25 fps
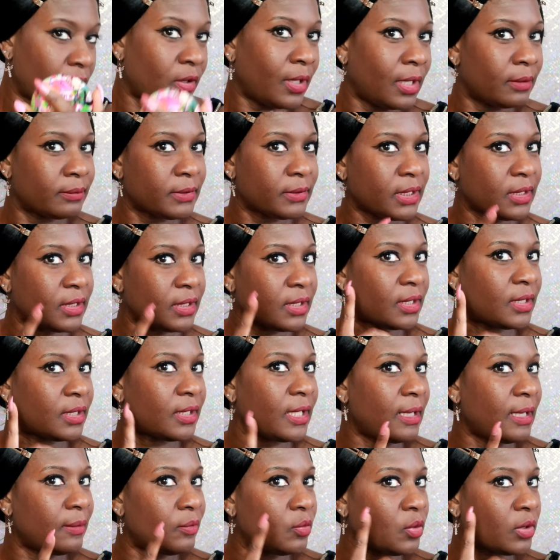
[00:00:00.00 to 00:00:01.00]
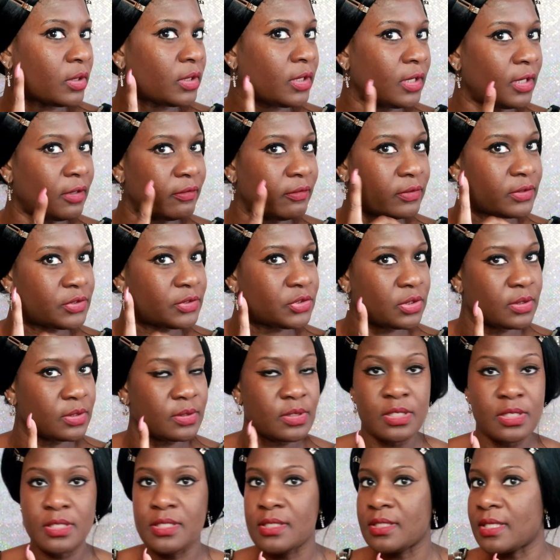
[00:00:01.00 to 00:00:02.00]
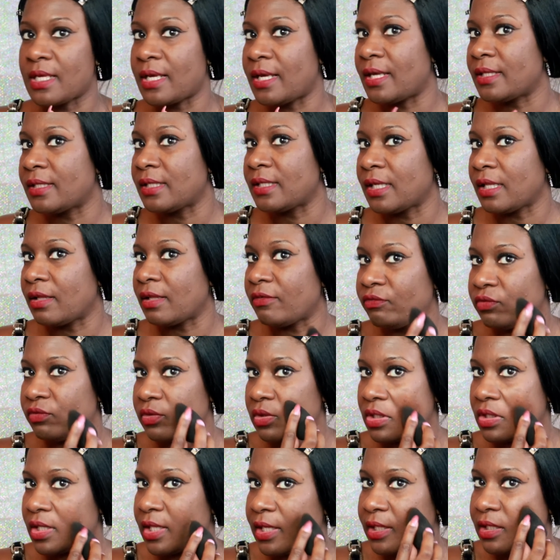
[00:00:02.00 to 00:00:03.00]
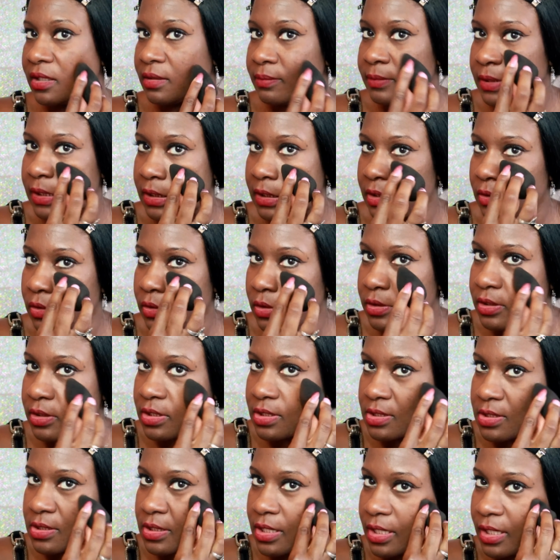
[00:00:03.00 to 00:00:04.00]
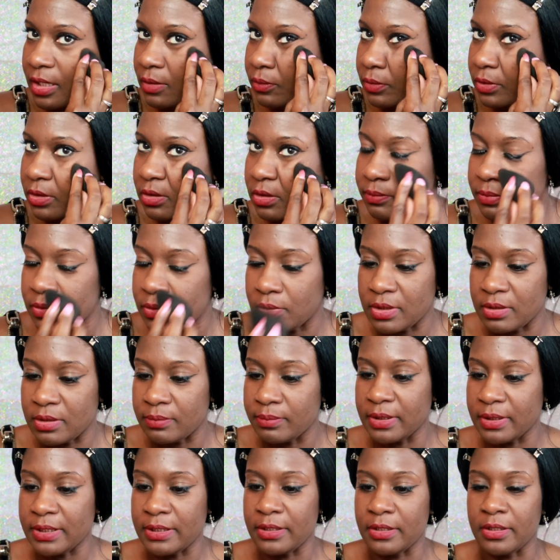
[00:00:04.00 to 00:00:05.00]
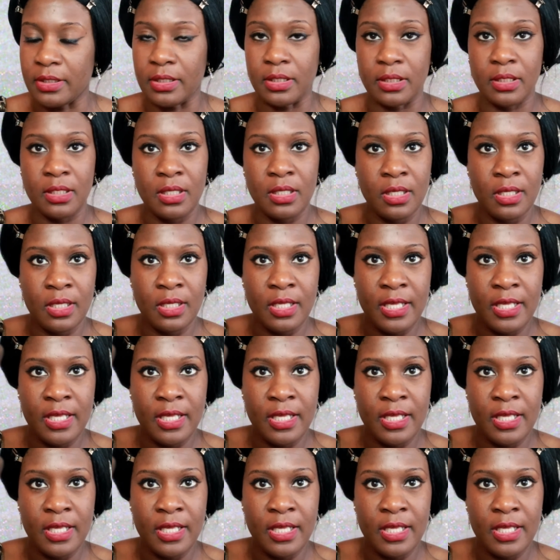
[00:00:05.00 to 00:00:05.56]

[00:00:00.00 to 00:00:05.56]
I'm getting a lot more coverage on this side than I feel like I'm getting on this side with the Beauty Blender.